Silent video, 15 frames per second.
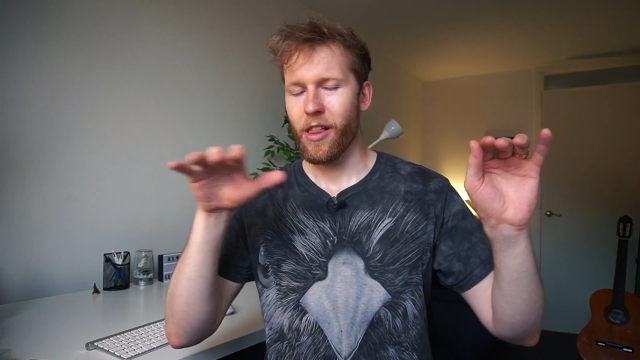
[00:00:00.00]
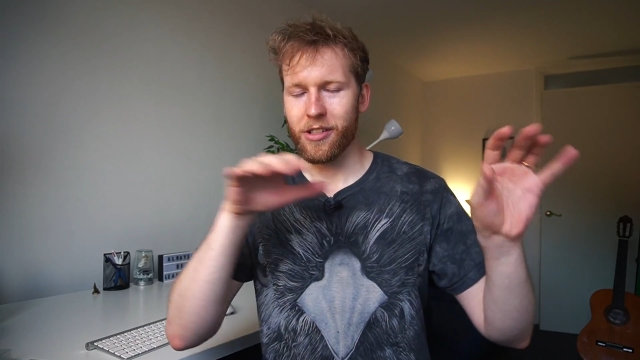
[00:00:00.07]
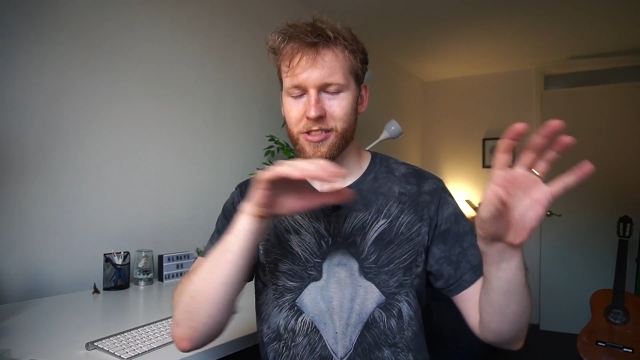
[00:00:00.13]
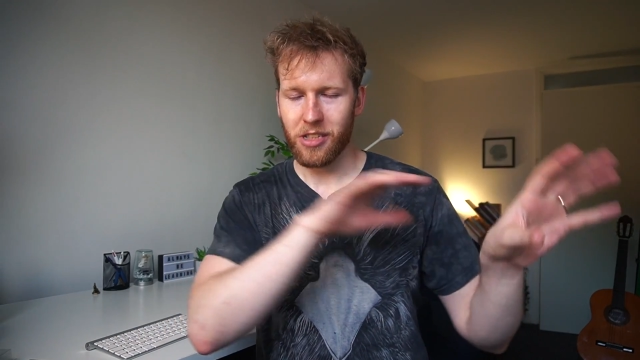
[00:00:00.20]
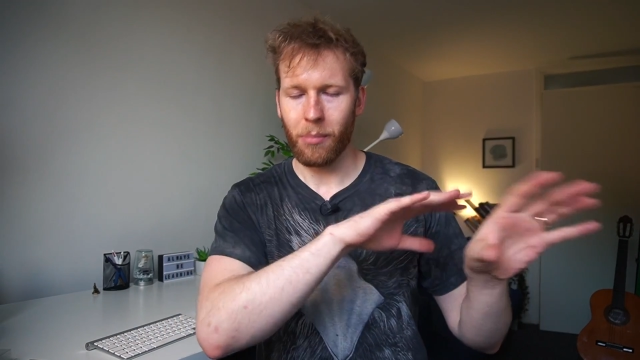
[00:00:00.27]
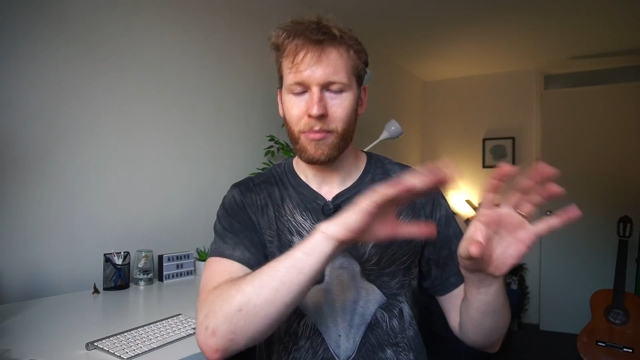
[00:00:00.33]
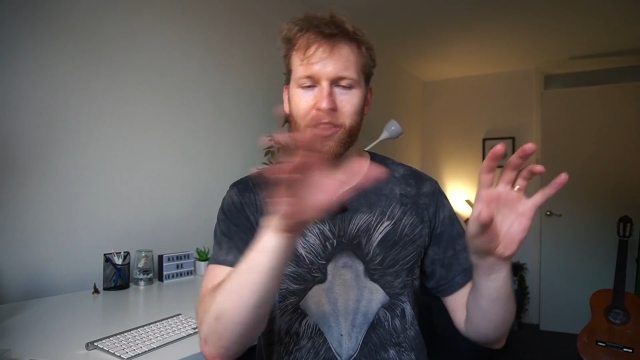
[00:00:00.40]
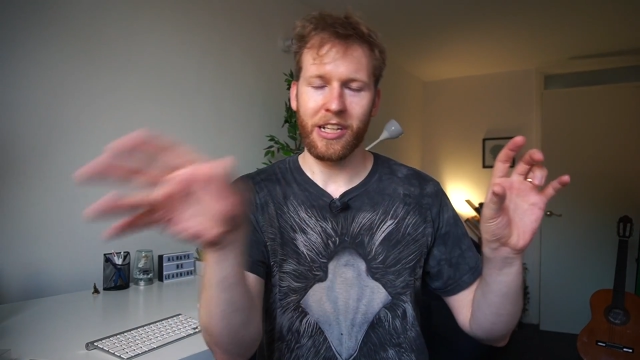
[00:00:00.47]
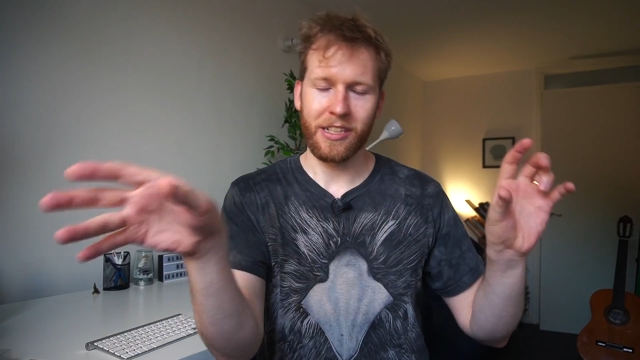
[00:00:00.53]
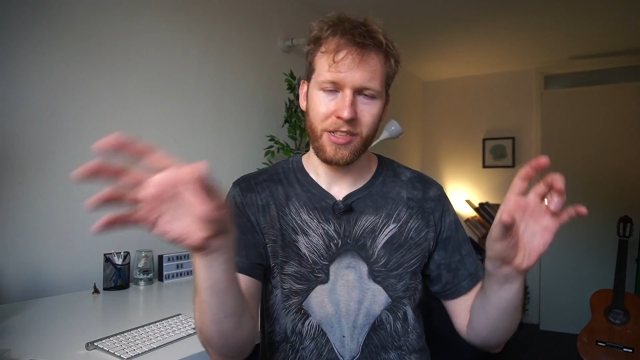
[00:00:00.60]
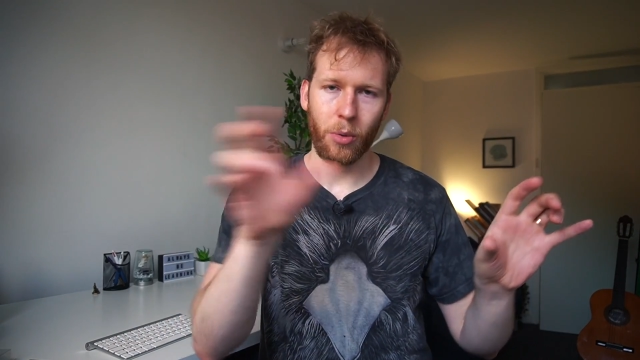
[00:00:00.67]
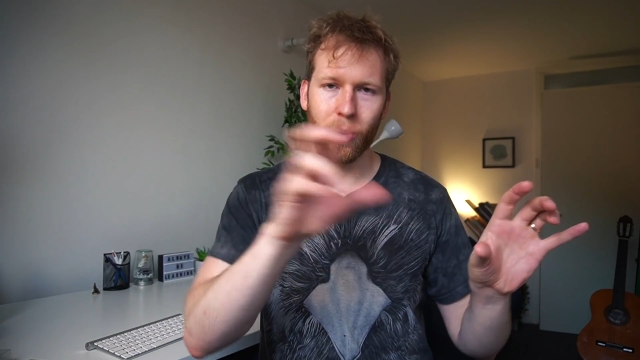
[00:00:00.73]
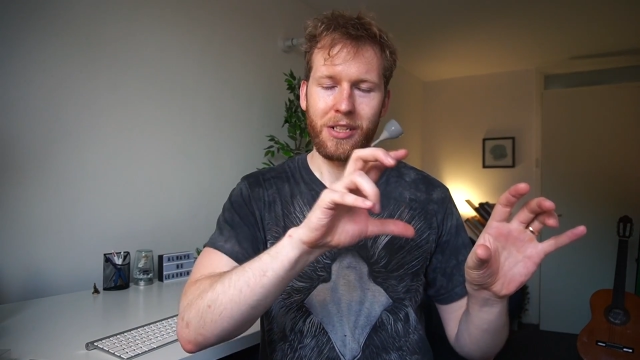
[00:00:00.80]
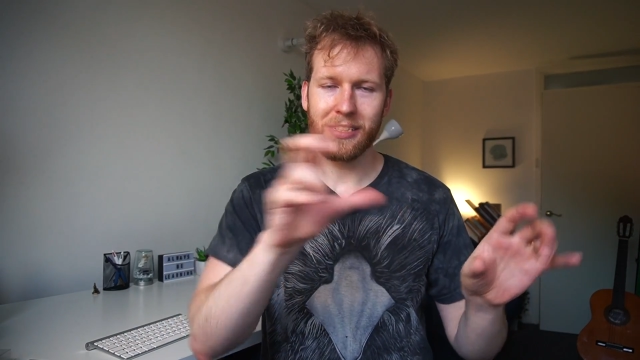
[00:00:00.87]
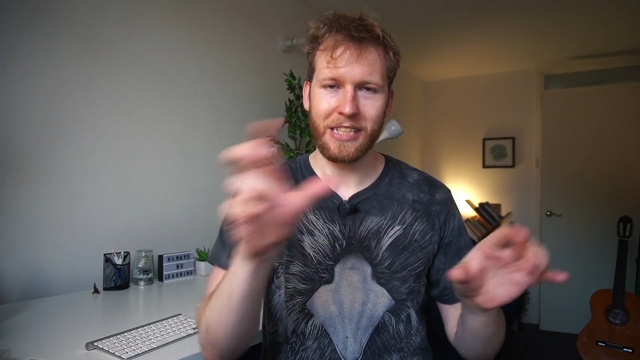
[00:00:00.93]
some things
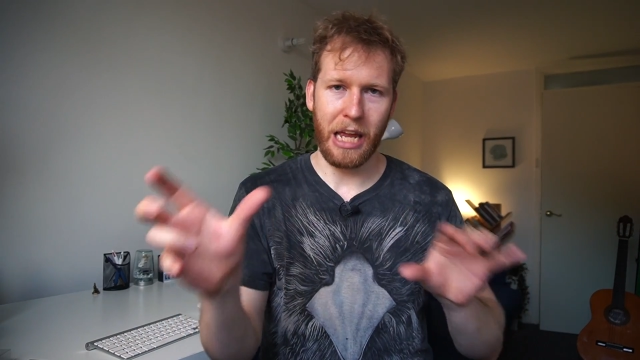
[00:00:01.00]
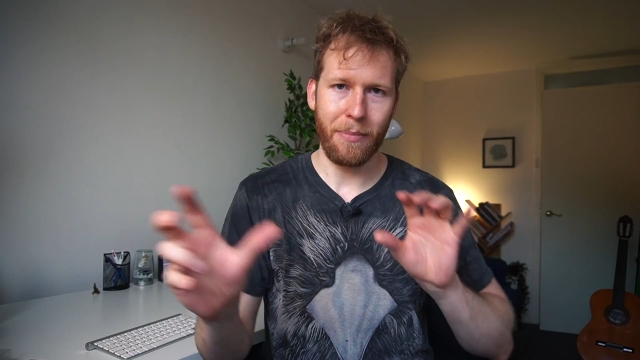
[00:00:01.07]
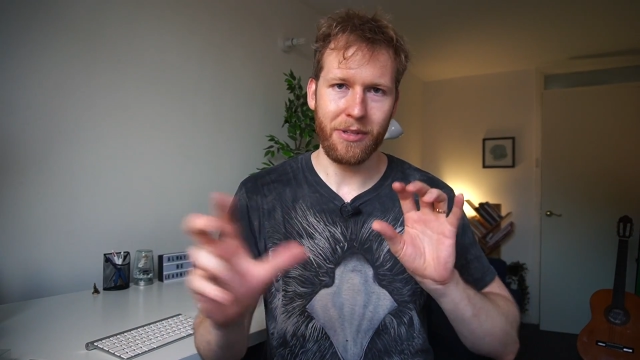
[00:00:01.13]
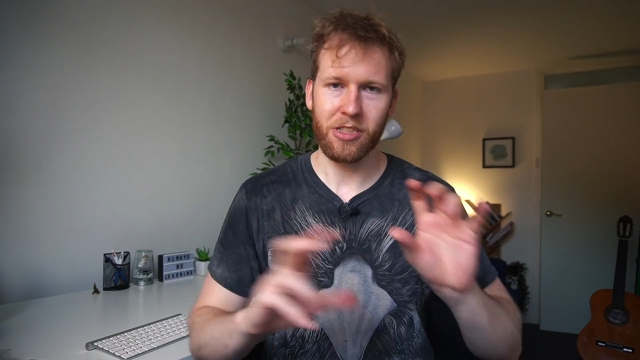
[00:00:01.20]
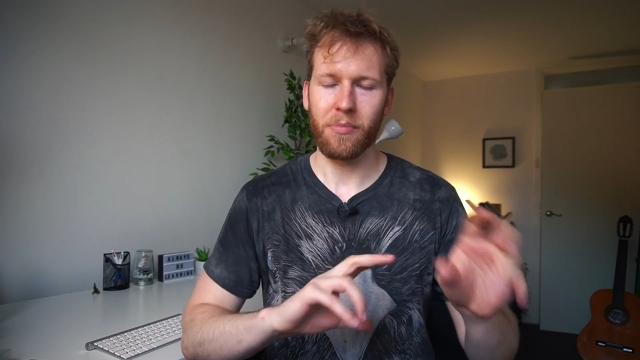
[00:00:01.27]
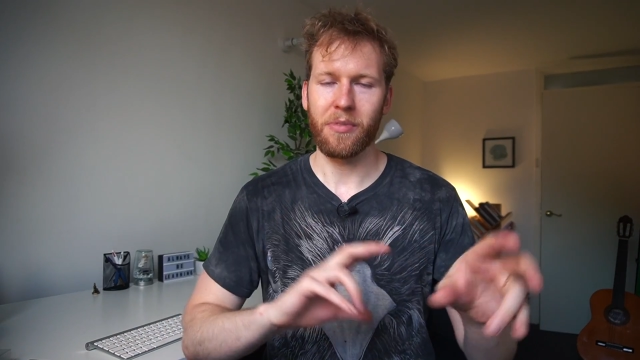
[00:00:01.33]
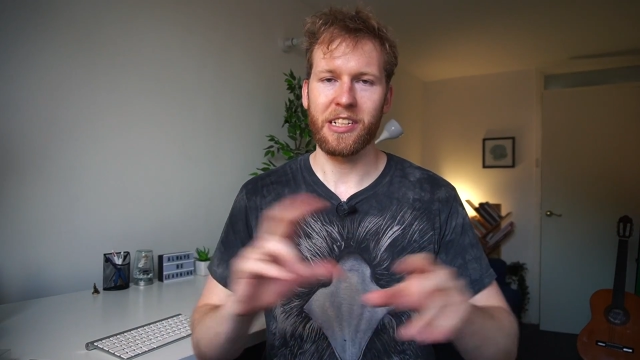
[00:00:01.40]
that were the same and some